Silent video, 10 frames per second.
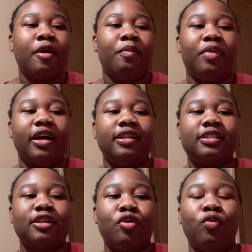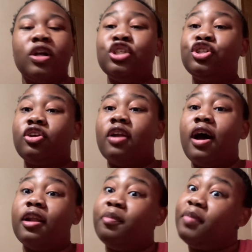But once you're
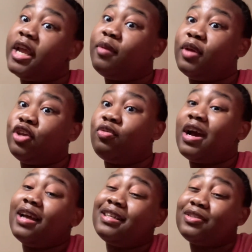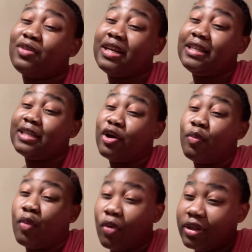not a baby, you kind of sort of need to know
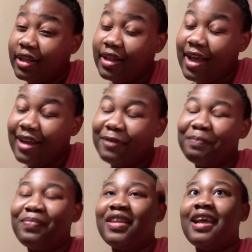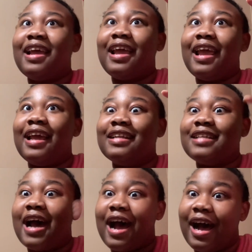more than that. And
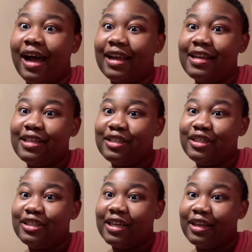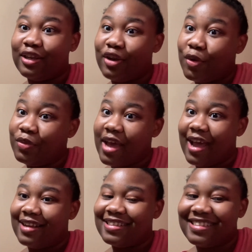I didn't know
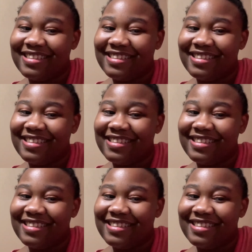that.